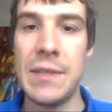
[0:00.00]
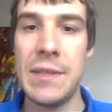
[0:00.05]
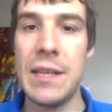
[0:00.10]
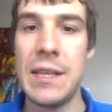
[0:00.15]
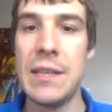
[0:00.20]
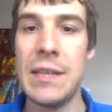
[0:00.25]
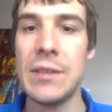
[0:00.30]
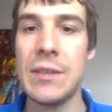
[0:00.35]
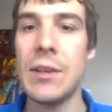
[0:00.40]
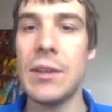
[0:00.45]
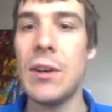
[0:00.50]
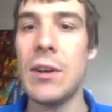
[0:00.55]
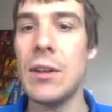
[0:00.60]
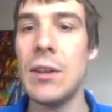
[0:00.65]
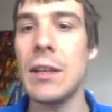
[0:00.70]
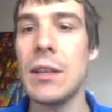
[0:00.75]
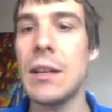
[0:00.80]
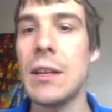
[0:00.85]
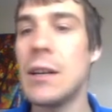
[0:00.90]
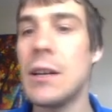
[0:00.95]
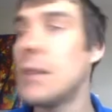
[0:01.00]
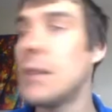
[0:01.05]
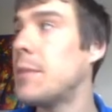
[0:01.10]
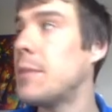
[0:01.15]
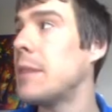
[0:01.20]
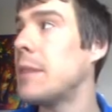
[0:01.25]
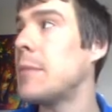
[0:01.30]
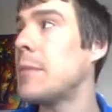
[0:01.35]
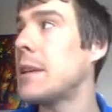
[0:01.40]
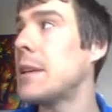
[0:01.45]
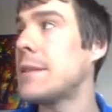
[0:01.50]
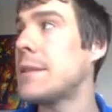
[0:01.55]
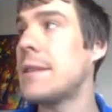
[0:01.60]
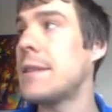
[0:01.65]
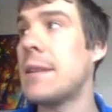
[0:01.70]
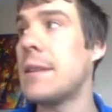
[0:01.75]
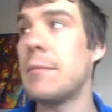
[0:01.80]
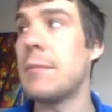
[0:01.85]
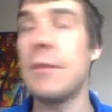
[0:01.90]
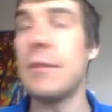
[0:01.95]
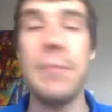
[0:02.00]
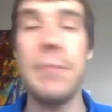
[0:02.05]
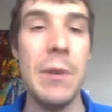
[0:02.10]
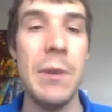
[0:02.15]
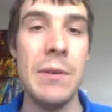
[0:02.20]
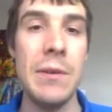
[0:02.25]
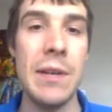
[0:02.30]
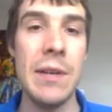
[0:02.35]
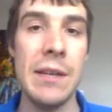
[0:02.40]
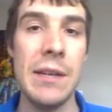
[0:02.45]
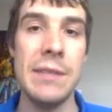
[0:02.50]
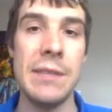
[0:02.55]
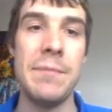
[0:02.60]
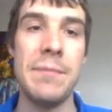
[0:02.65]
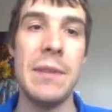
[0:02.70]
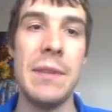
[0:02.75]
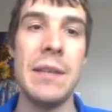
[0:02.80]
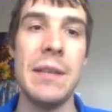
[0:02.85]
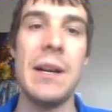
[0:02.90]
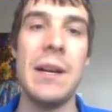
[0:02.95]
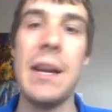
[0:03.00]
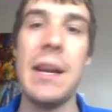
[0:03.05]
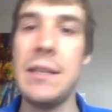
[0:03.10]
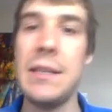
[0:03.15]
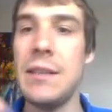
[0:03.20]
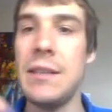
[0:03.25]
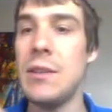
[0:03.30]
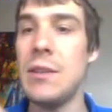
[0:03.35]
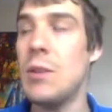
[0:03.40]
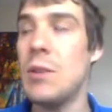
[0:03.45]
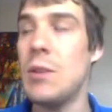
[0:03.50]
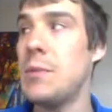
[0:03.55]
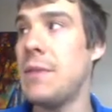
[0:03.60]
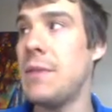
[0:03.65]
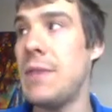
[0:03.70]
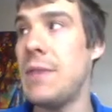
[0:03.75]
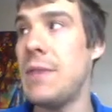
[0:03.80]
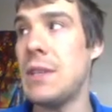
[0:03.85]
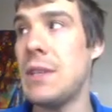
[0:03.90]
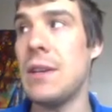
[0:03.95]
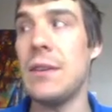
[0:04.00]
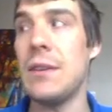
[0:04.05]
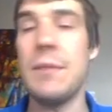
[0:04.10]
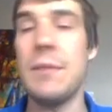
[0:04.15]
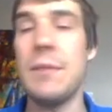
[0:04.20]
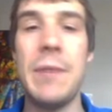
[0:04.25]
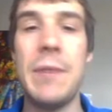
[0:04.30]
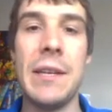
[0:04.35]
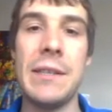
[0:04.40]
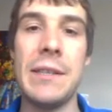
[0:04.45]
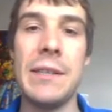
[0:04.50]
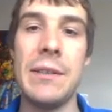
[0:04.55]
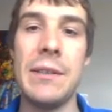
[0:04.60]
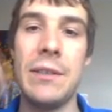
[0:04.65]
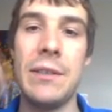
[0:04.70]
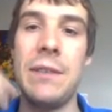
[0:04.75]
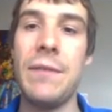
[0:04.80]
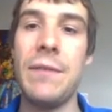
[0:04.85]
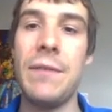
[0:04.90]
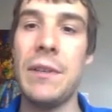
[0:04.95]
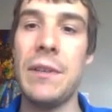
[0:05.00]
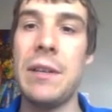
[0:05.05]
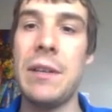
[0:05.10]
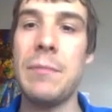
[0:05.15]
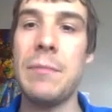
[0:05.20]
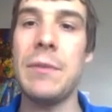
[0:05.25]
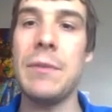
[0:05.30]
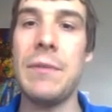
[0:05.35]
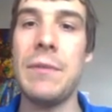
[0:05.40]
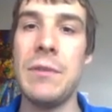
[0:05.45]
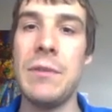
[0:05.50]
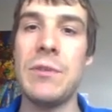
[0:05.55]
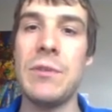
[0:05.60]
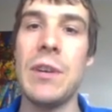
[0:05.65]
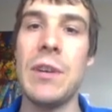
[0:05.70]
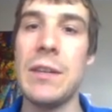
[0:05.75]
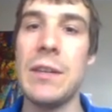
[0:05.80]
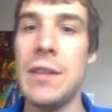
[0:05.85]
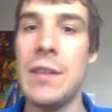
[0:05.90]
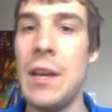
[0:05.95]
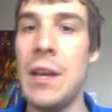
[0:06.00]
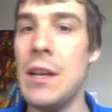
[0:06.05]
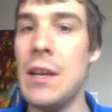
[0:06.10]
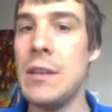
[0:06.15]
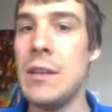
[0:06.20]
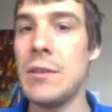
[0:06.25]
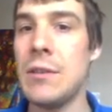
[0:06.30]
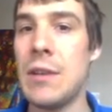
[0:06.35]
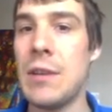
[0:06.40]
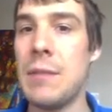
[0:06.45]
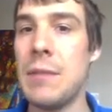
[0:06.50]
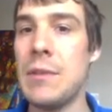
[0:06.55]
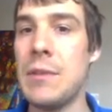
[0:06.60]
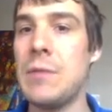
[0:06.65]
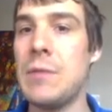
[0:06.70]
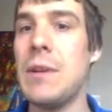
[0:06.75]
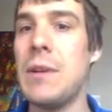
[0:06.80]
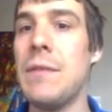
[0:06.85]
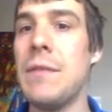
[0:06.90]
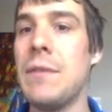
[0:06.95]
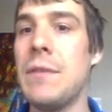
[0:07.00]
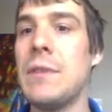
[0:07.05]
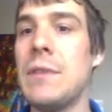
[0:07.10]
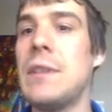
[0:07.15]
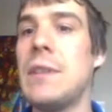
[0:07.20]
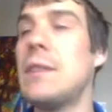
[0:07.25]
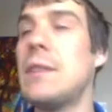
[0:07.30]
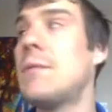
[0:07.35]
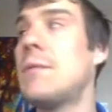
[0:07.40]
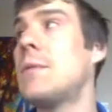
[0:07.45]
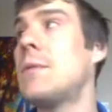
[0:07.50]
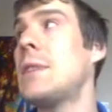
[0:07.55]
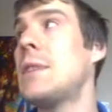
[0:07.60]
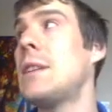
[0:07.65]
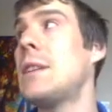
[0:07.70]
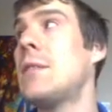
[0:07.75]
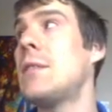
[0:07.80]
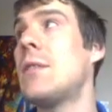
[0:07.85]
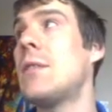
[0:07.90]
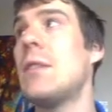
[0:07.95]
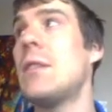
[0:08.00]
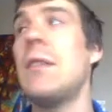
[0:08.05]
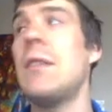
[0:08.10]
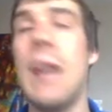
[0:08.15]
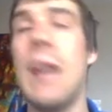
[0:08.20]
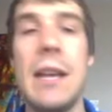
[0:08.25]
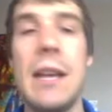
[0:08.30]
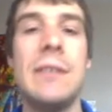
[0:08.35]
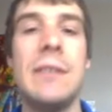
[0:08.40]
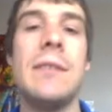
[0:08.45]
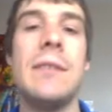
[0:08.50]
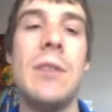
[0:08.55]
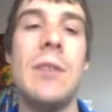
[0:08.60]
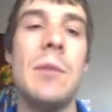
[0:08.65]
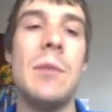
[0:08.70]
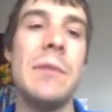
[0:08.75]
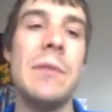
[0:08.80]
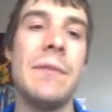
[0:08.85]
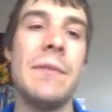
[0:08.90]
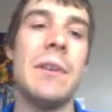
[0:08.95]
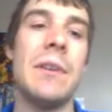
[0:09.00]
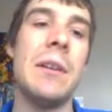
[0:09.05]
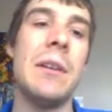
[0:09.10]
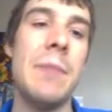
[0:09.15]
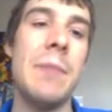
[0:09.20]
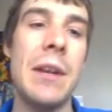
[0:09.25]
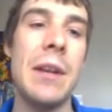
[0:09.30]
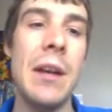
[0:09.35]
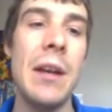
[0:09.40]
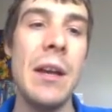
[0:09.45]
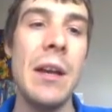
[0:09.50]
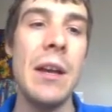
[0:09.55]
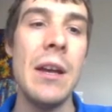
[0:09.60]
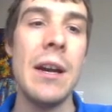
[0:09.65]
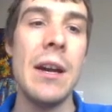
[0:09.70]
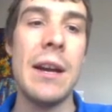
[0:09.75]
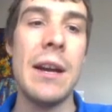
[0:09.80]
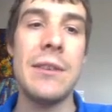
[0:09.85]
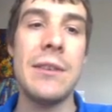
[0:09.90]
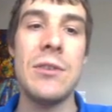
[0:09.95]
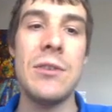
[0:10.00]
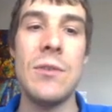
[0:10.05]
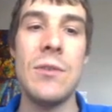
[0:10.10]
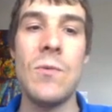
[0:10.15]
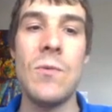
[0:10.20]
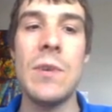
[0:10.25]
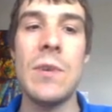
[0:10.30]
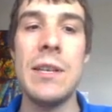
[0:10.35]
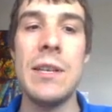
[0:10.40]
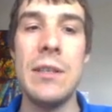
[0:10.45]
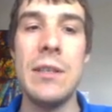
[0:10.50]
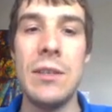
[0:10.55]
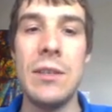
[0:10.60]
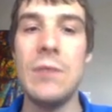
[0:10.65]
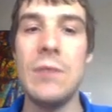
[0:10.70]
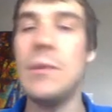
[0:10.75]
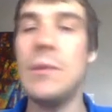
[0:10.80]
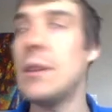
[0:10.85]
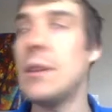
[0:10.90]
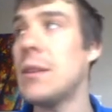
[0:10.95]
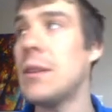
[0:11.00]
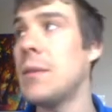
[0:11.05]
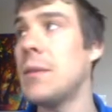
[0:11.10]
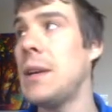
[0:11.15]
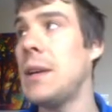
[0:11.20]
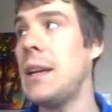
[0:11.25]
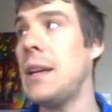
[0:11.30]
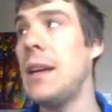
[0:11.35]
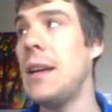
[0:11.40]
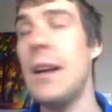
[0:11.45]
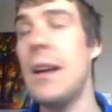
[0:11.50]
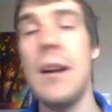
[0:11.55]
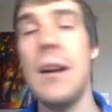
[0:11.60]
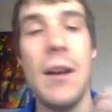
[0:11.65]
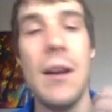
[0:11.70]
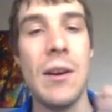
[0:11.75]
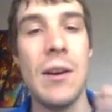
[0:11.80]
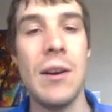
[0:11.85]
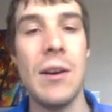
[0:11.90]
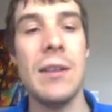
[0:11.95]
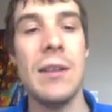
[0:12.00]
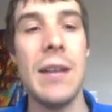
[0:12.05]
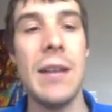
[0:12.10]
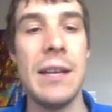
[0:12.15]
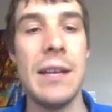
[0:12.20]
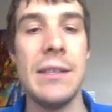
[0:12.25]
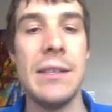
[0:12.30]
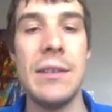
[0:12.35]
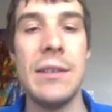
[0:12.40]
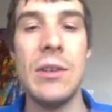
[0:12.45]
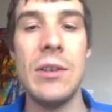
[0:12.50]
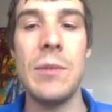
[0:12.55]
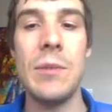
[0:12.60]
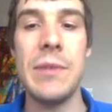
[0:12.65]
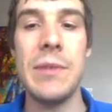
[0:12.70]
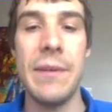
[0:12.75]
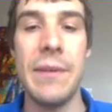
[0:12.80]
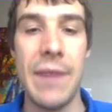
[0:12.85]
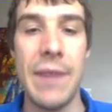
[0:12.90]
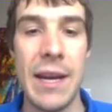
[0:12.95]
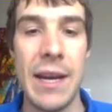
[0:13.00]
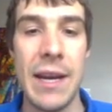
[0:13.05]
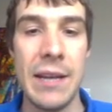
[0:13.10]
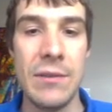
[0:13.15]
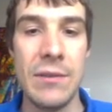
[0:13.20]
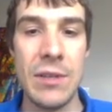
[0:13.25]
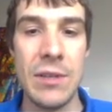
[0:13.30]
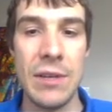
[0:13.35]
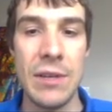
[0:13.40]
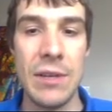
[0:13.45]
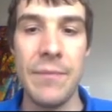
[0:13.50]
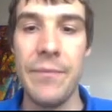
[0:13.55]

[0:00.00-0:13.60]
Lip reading: These are all carbon because of the number of protons, but they're isotopes of each other because there's different number of neutrons. So carbon 12, 13, and 14 are all isotopes of carbon. Hydrogen 1, 2, and 3 are all isotopes of hydrogen.